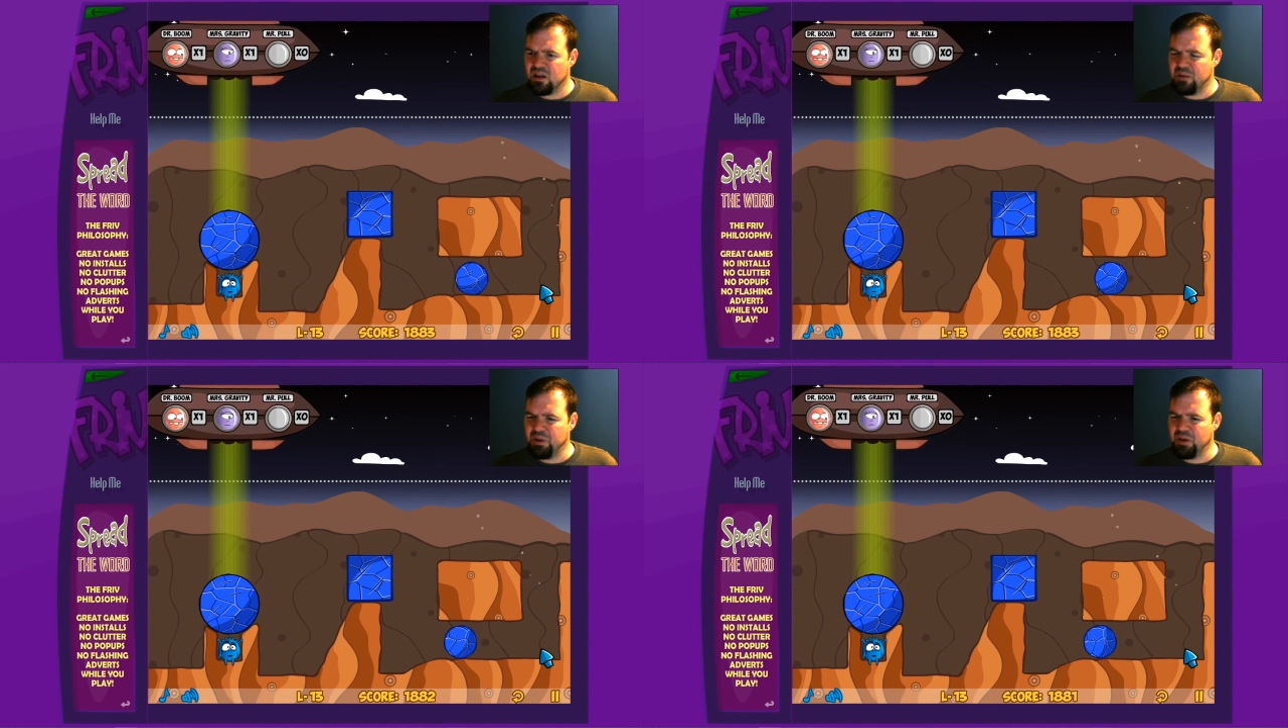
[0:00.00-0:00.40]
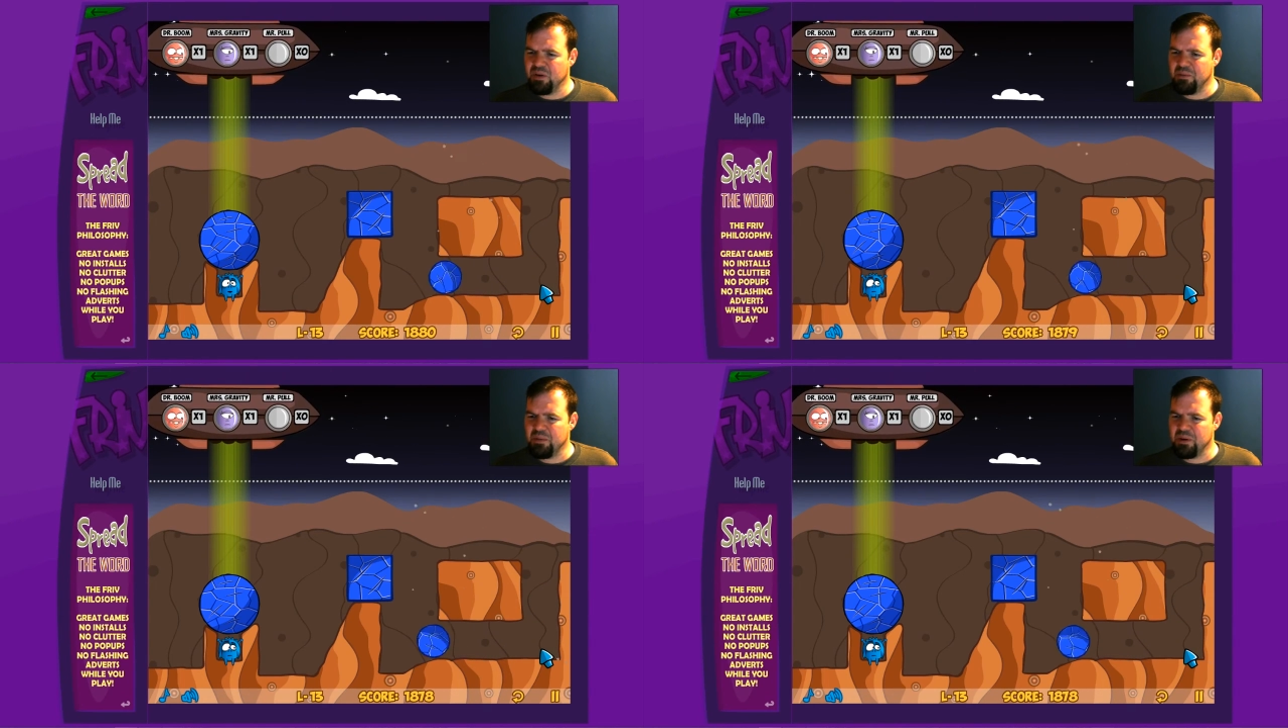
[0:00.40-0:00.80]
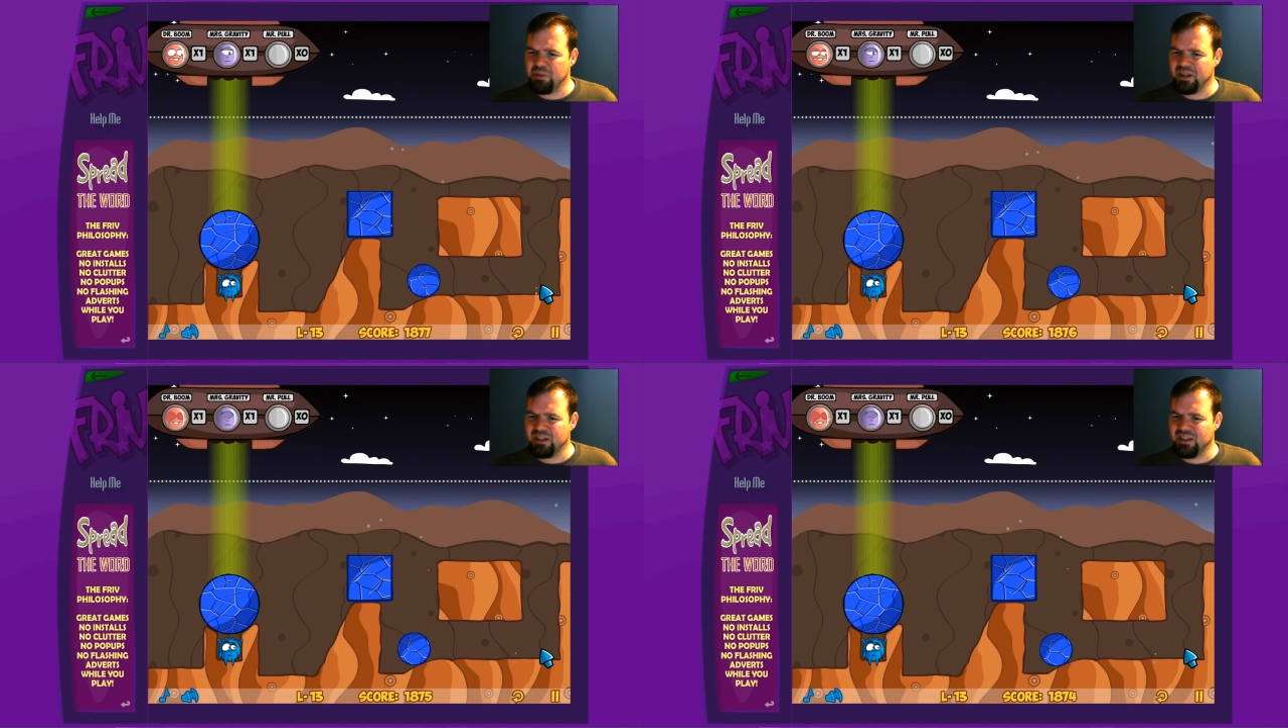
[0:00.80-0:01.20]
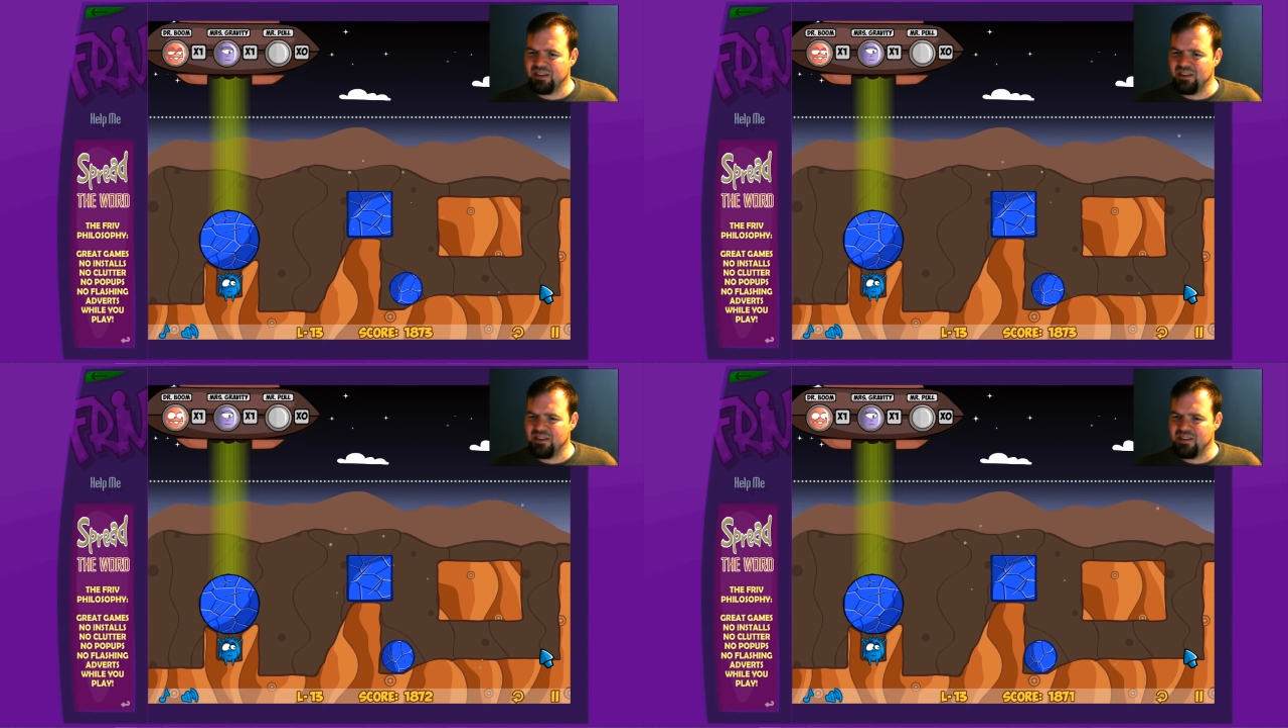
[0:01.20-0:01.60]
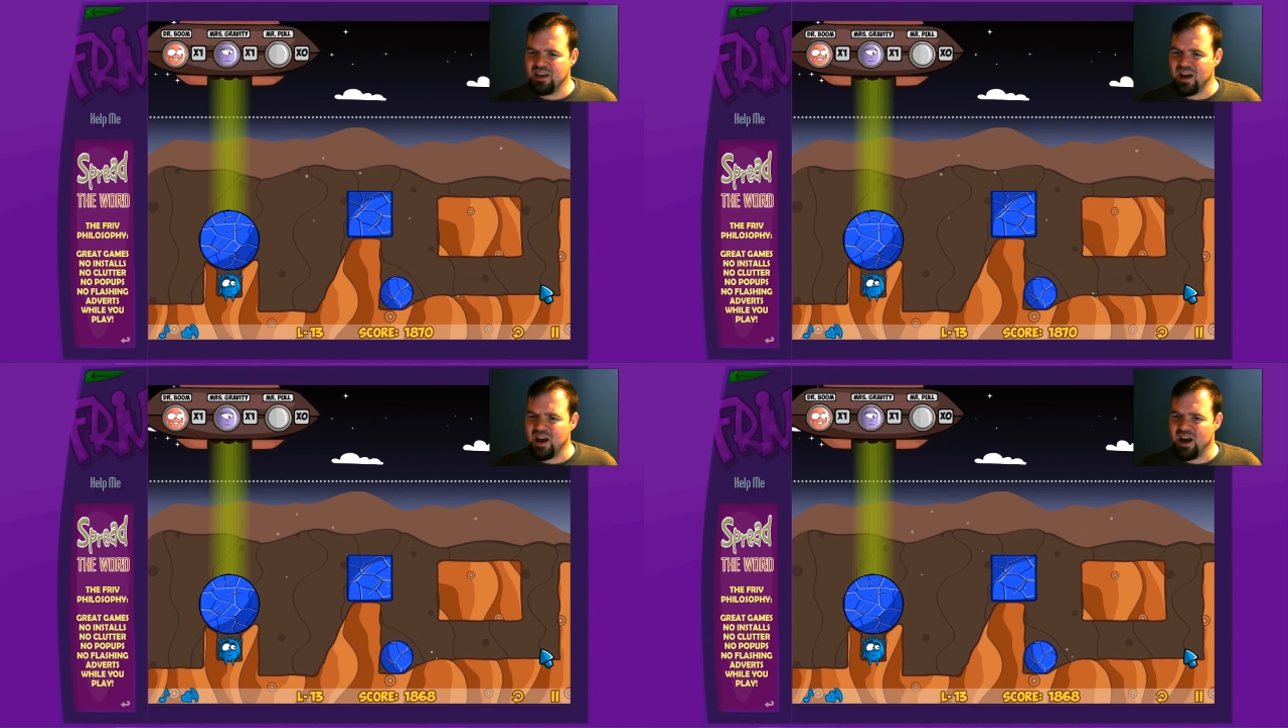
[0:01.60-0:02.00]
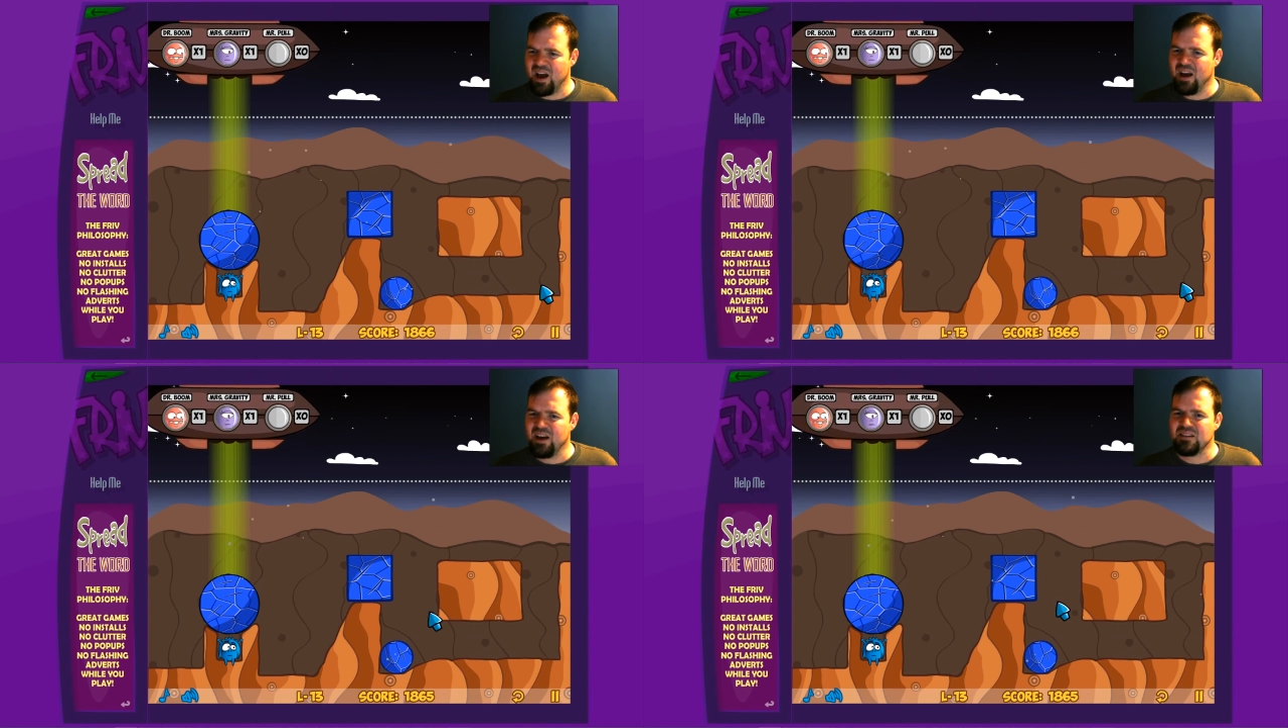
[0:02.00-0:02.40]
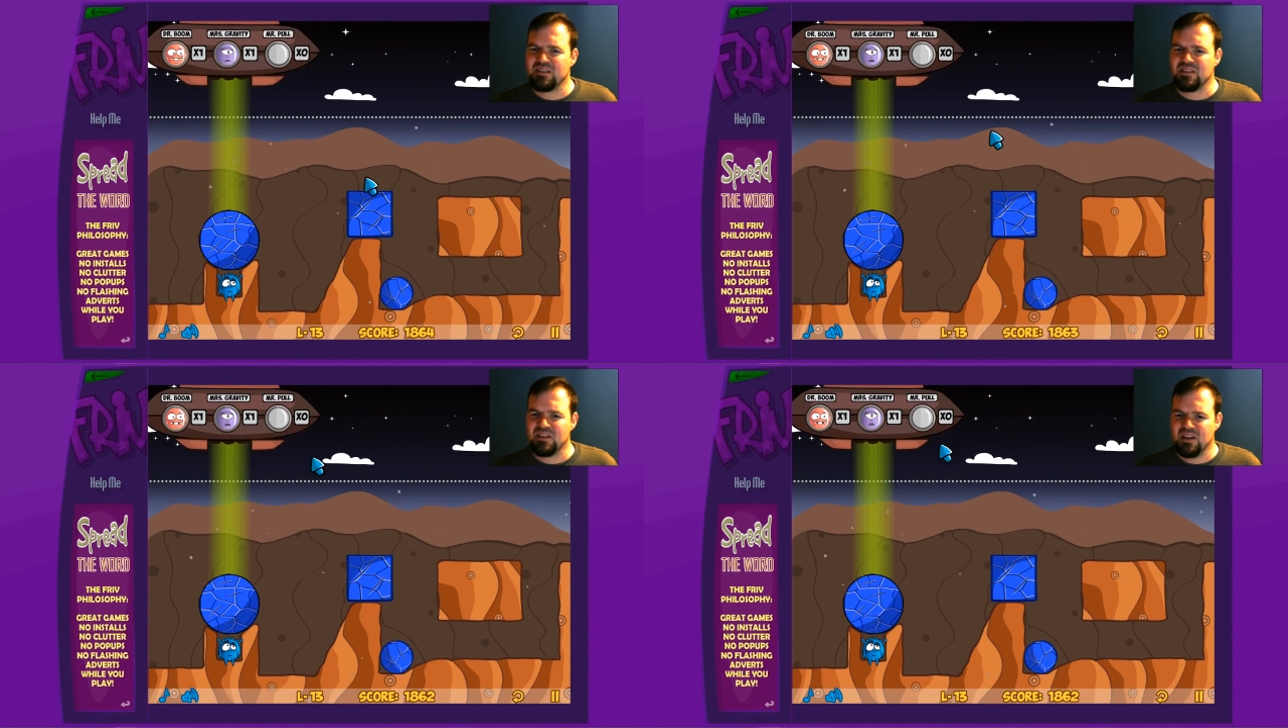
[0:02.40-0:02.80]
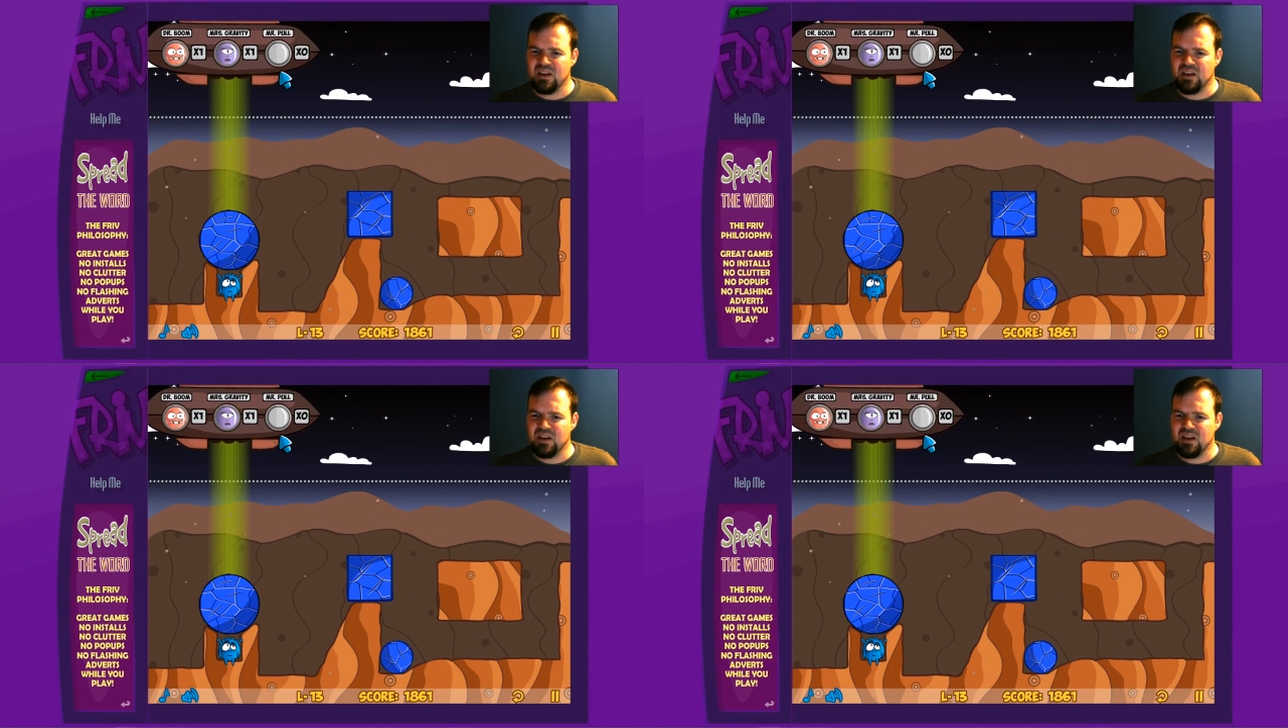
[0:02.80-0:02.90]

blow him up like that.